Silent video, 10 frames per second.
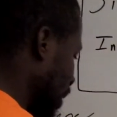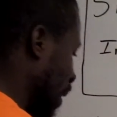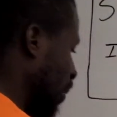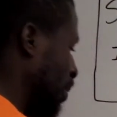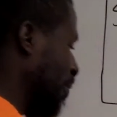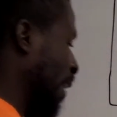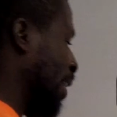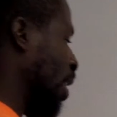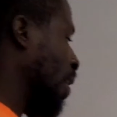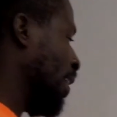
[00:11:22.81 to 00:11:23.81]
Now to
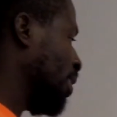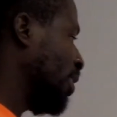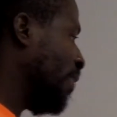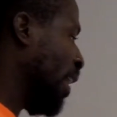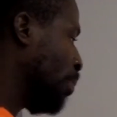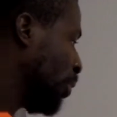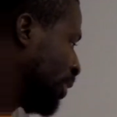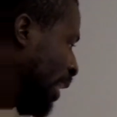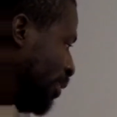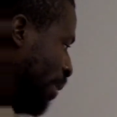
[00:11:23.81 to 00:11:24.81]
find R, I just divide both
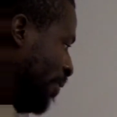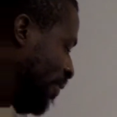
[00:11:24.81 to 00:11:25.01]
sides by